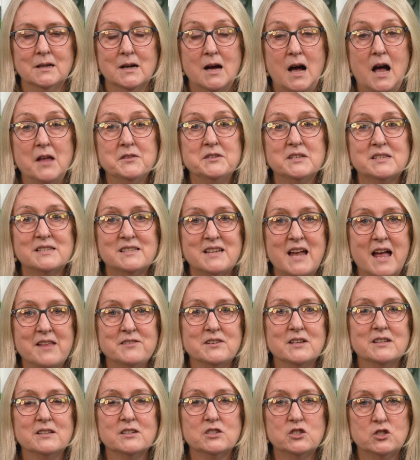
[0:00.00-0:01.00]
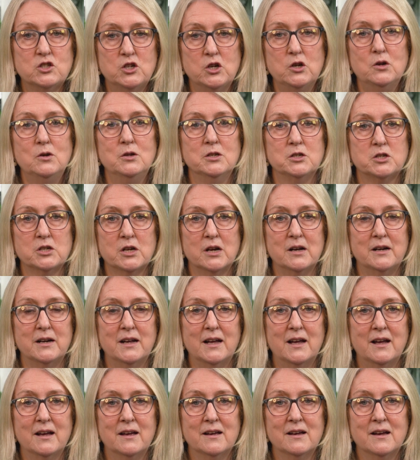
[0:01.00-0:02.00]
Understanding the student
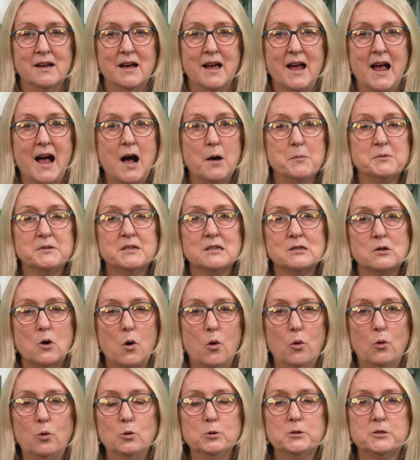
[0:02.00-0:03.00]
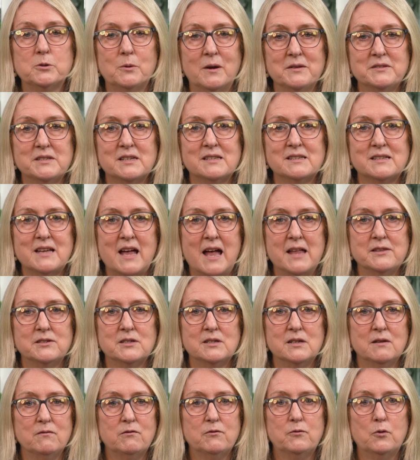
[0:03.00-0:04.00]
journey helps us all to understand
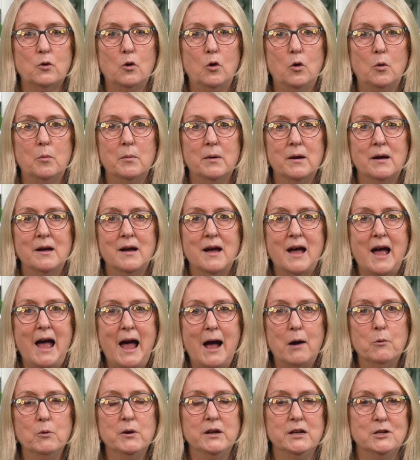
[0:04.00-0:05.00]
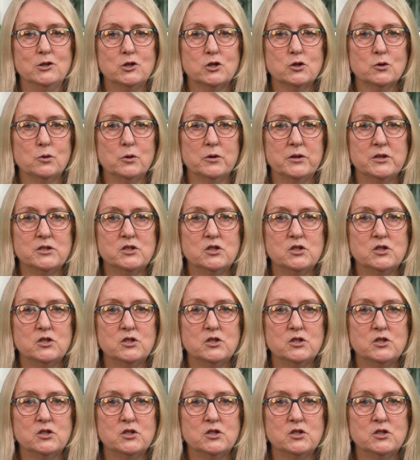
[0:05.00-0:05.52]
and inform how we ensure that